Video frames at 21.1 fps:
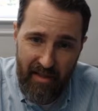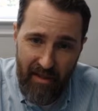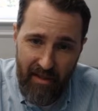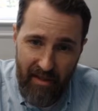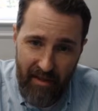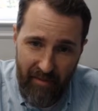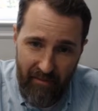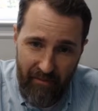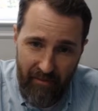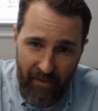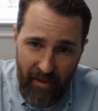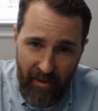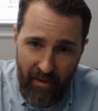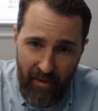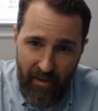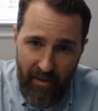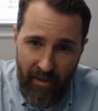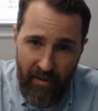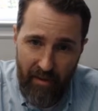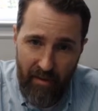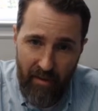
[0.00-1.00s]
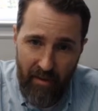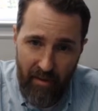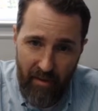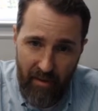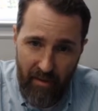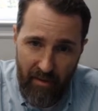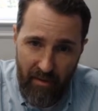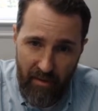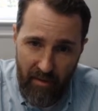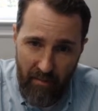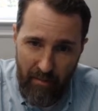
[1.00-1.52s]
the inferior,
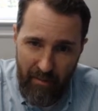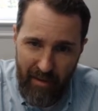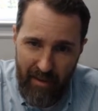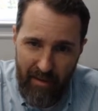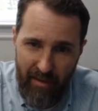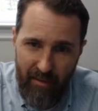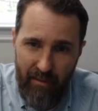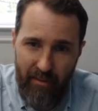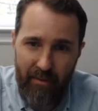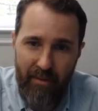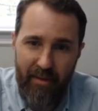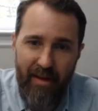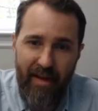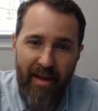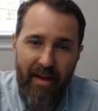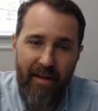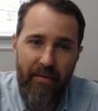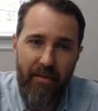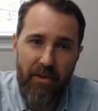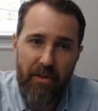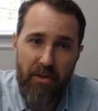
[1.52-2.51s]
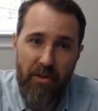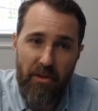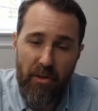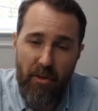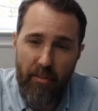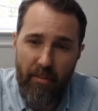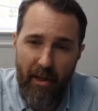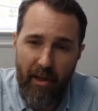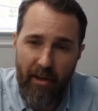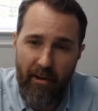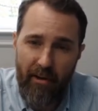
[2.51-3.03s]
the middle, and the
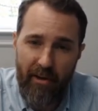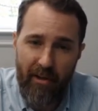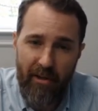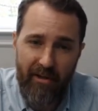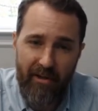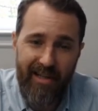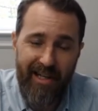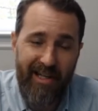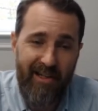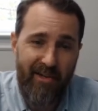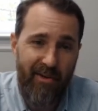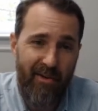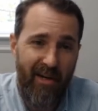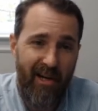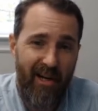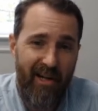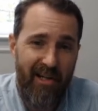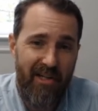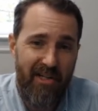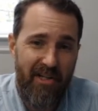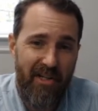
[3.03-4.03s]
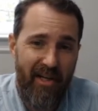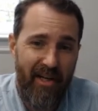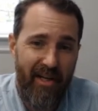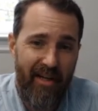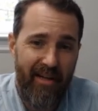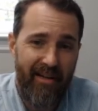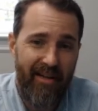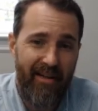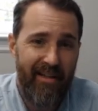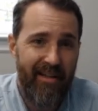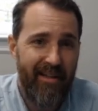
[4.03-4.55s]
superior nasal conchae
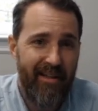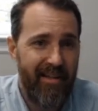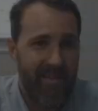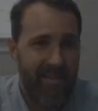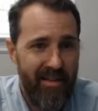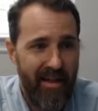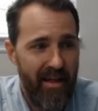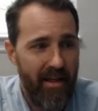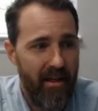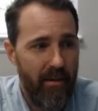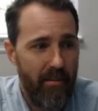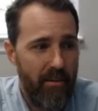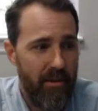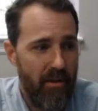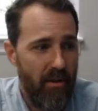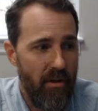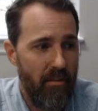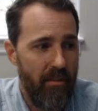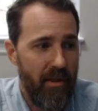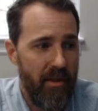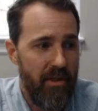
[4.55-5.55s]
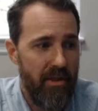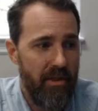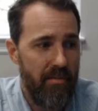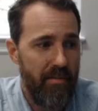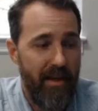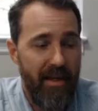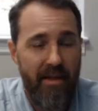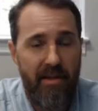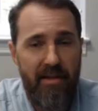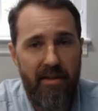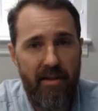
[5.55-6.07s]
take up so much
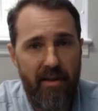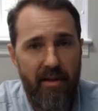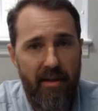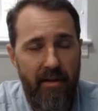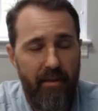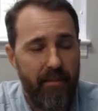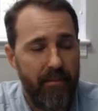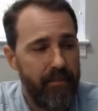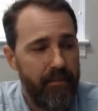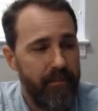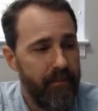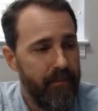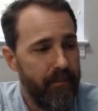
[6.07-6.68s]
space there.